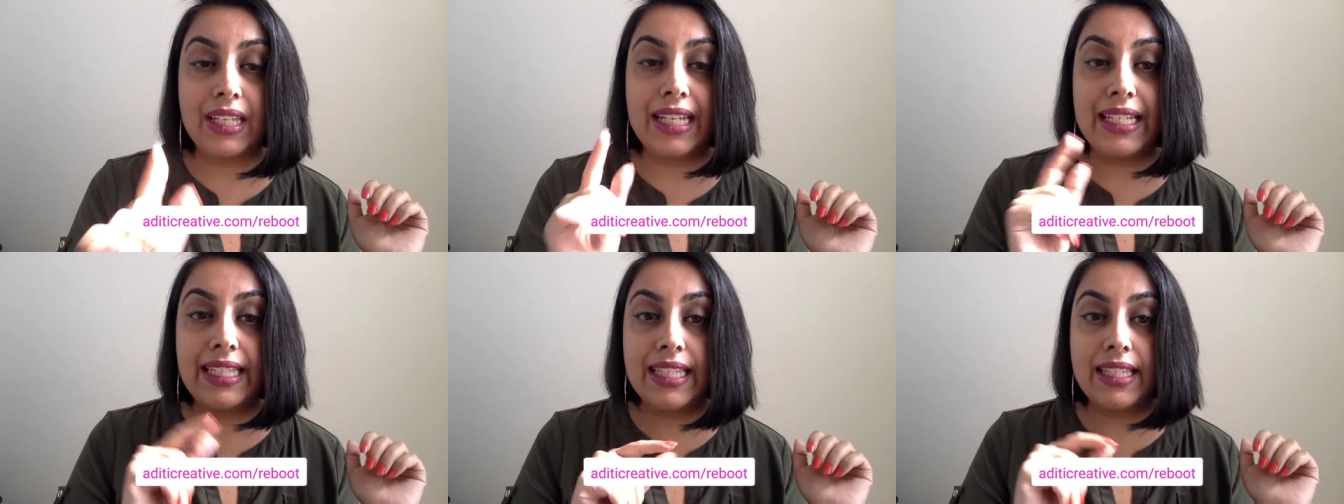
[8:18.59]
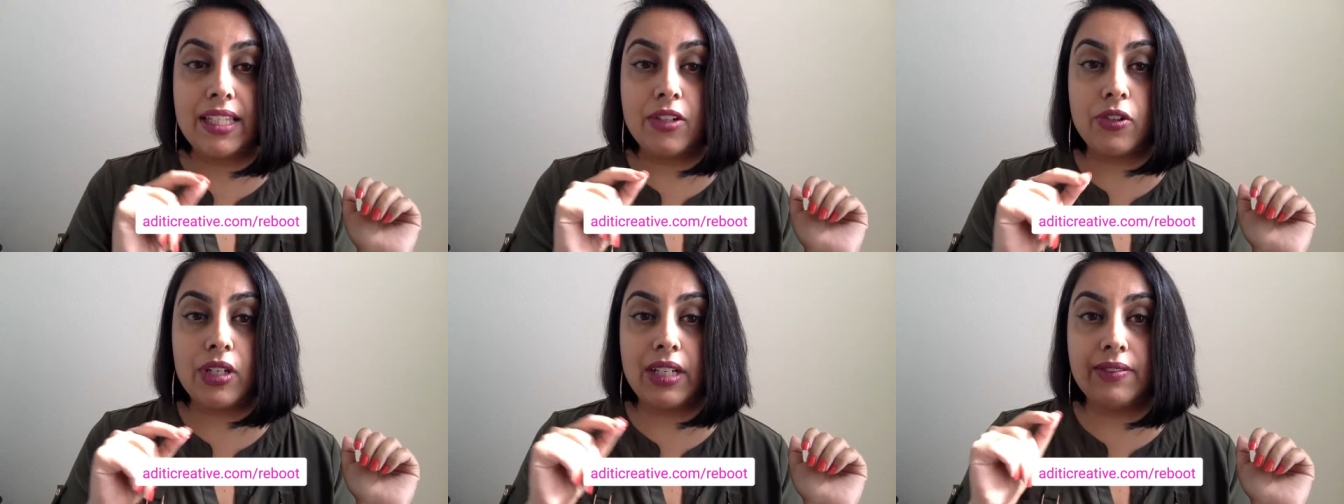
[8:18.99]

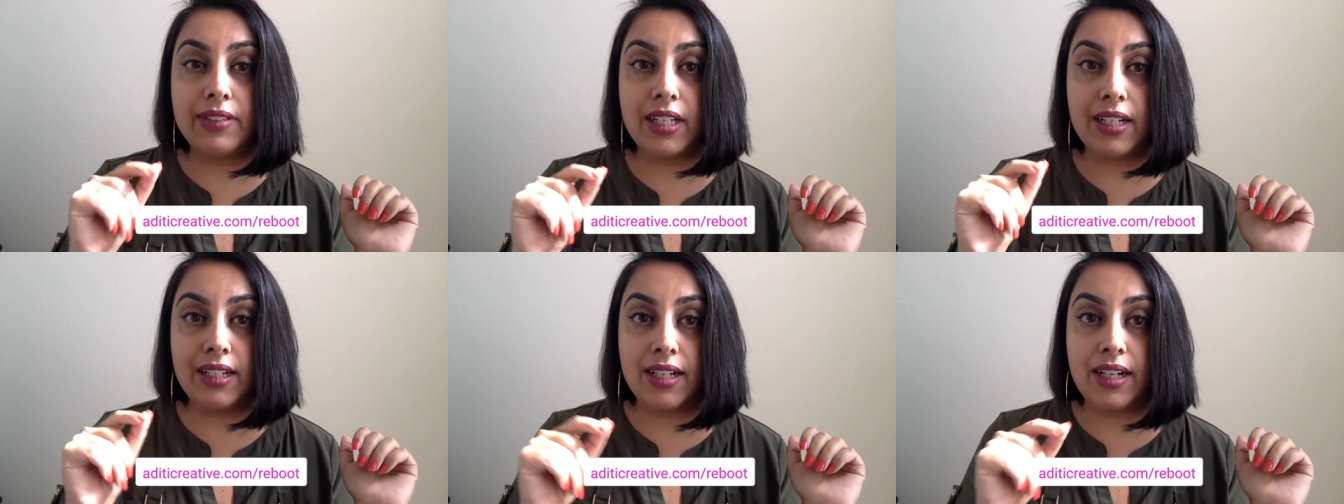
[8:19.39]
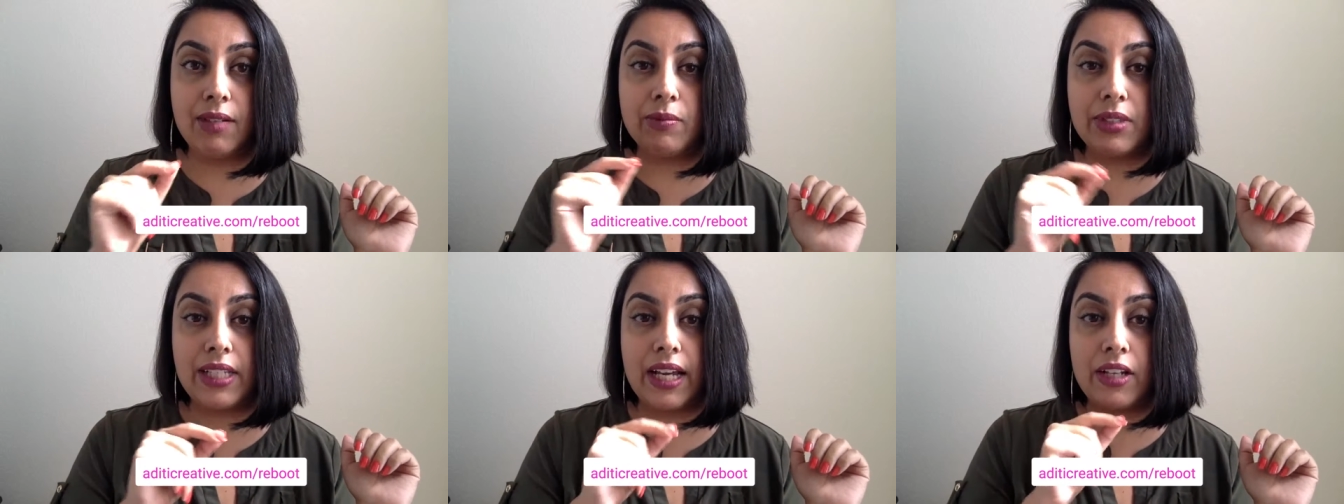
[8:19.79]

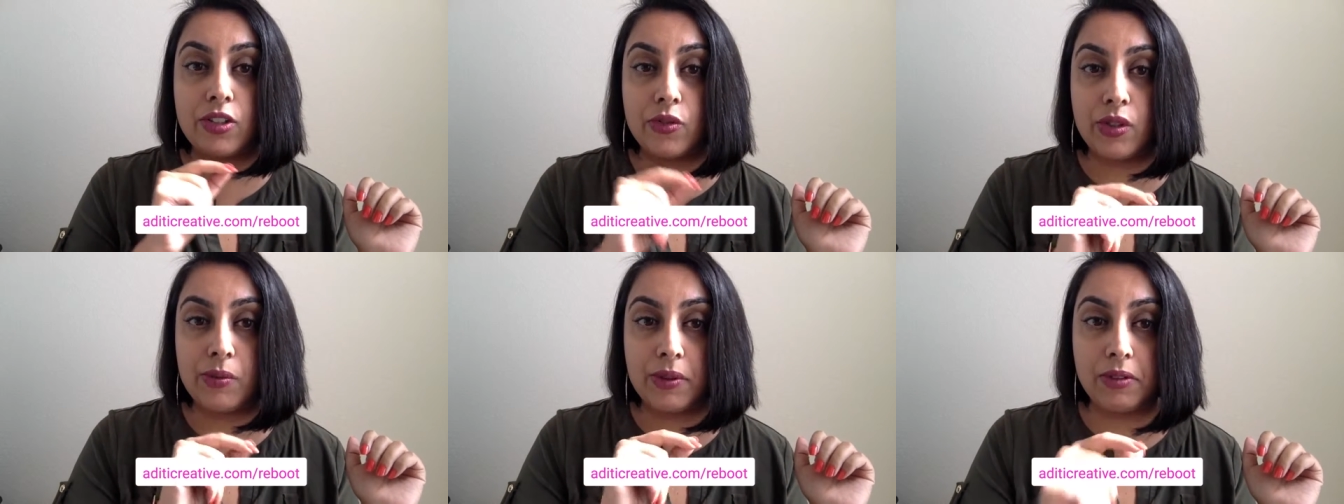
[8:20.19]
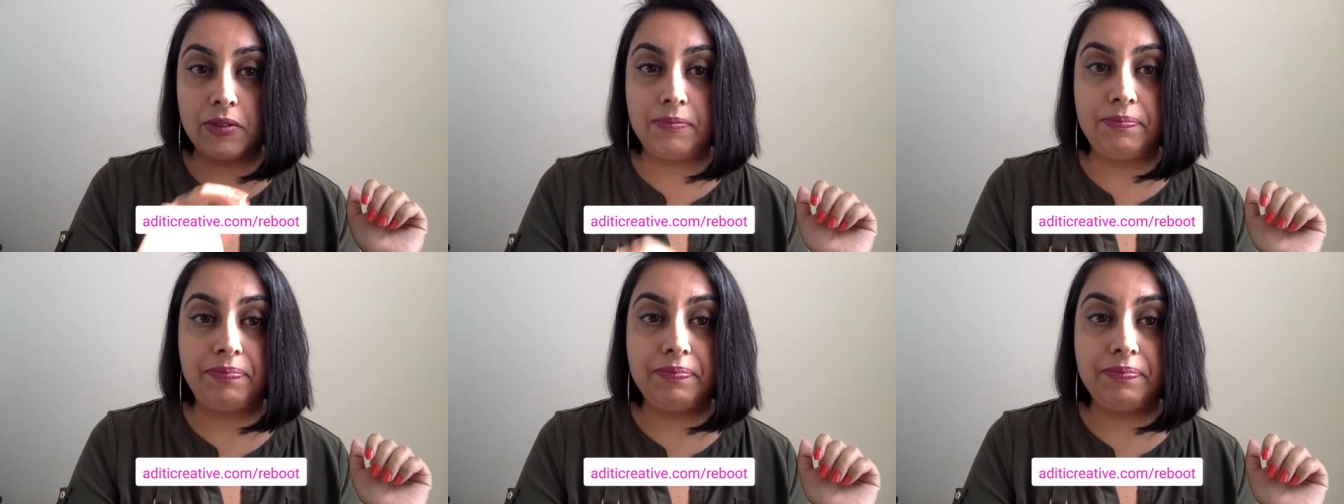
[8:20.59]
aditticreative.com/reboot.